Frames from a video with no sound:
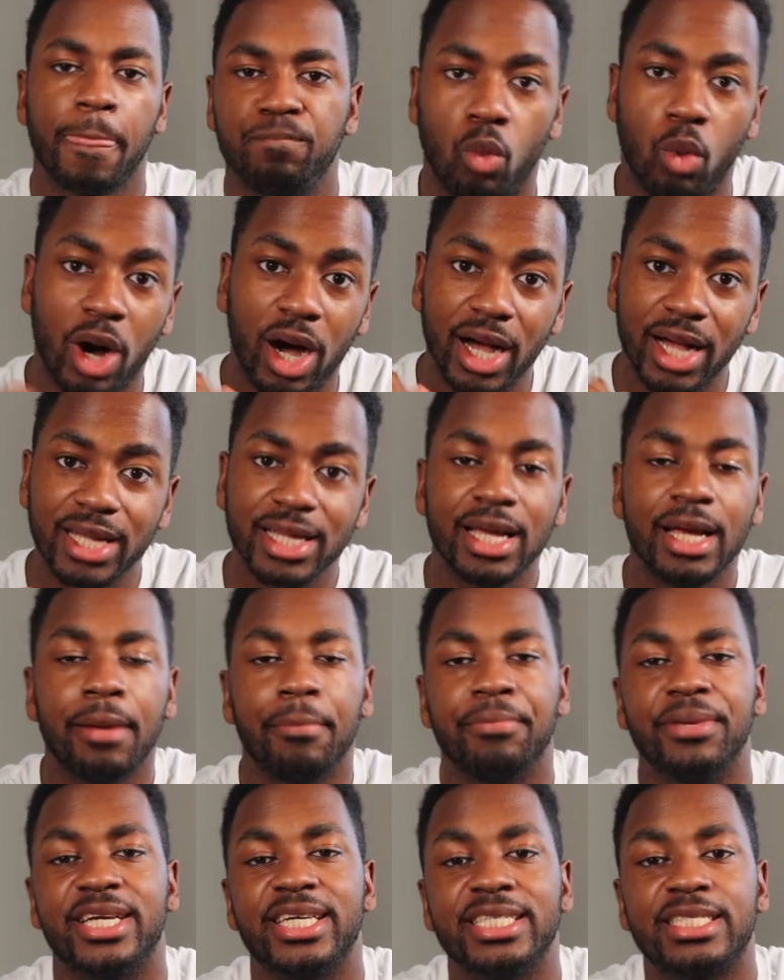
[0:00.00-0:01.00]
Why?
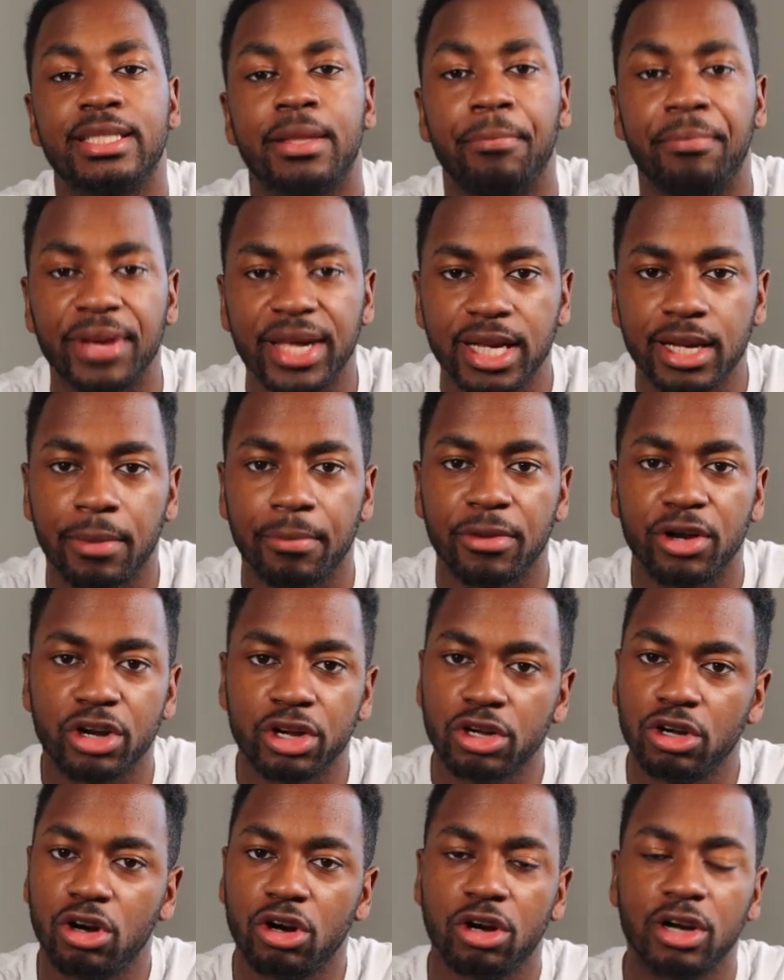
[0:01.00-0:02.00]
Because the
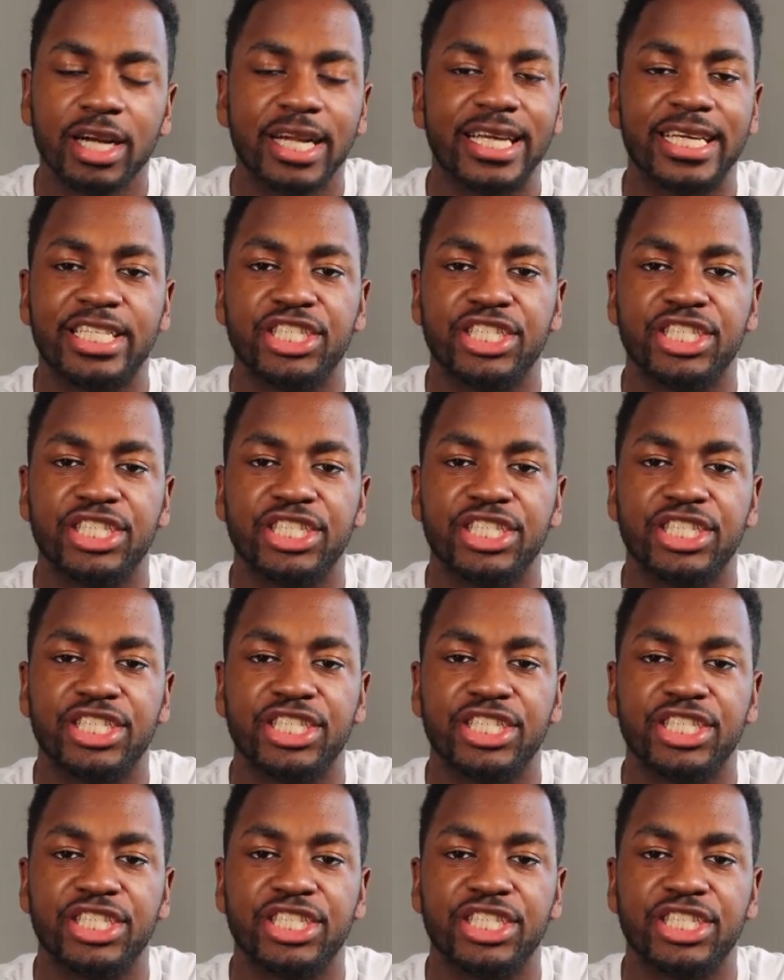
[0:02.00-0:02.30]
BankAmericard